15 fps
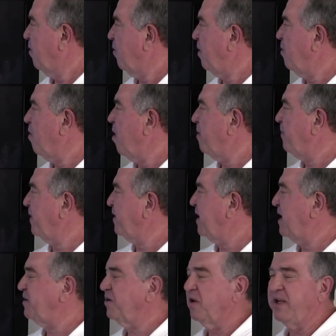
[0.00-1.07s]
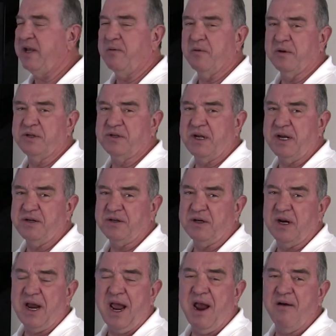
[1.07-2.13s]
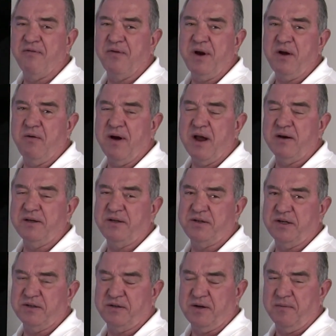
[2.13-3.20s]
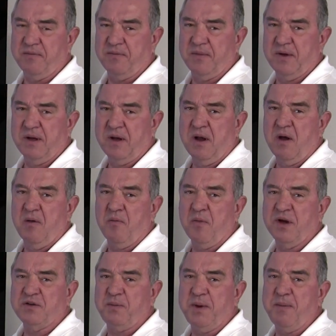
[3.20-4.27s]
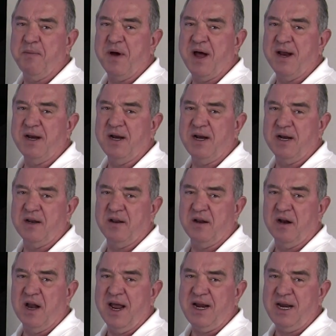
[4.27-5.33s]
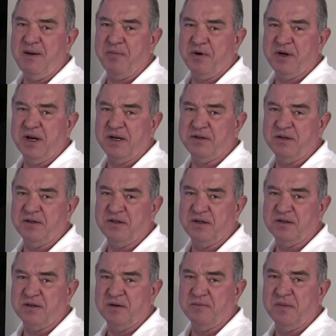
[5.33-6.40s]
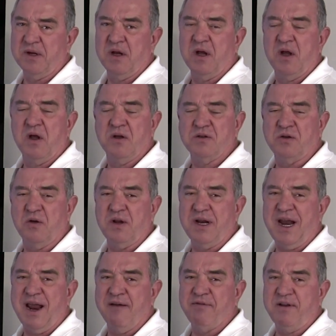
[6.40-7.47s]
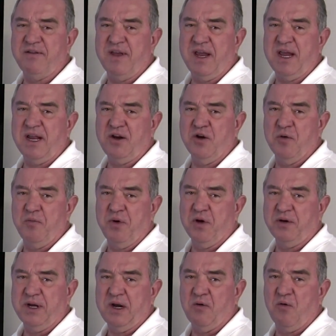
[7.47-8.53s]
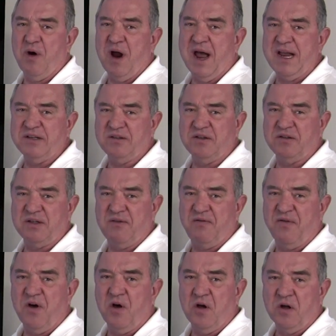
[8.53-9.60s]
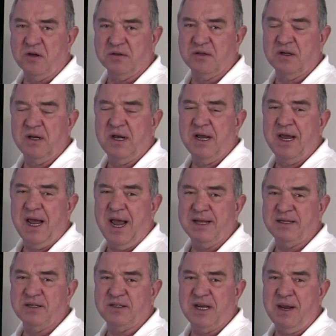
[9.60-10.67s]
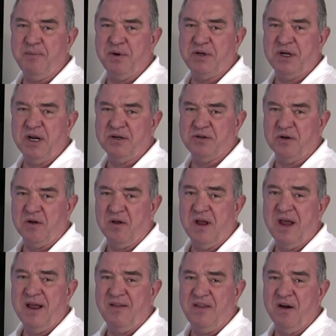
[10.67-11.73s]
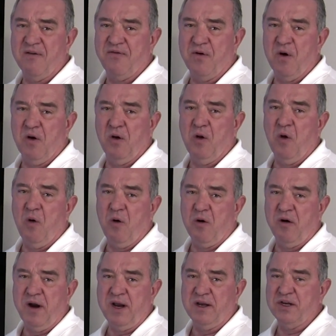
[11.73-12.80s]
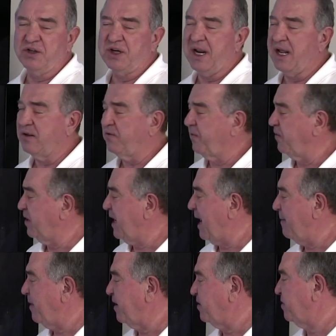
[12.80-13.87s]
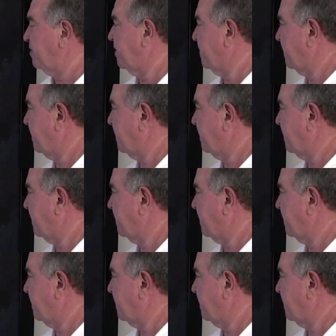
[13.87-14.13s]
We want potential equalization. Every grounded system must be bonded into the lightning protection system so that everything in your building rises and falls at the same potential, therefore lowering the chance for damage.